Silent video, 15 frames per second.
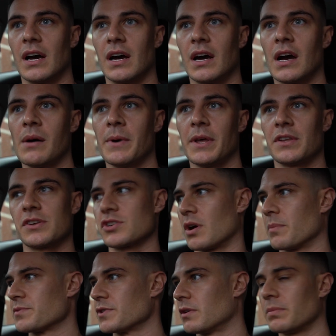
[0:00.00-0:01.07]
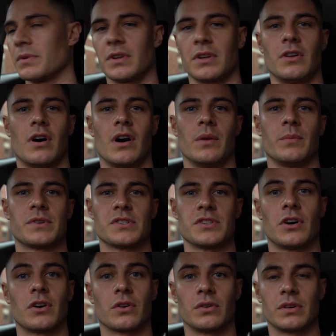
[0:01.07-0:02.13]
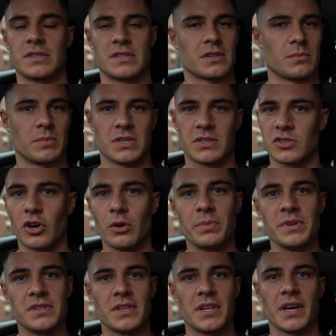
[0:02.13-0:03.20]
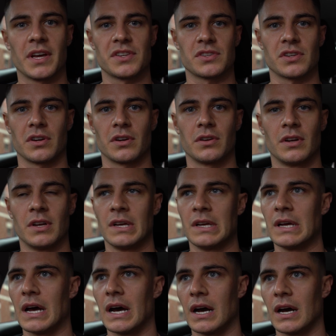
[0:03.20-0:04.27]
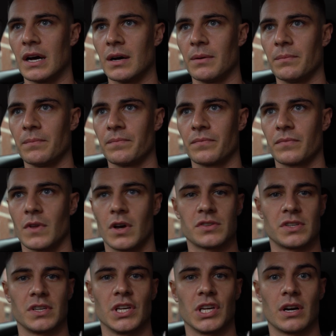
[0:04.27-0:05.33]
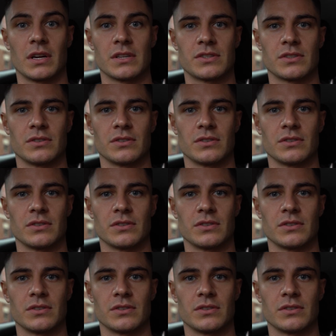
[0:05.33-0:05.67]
and the shop's opened at 9, which is not good because it's going to be so busy there. So I'll see you guys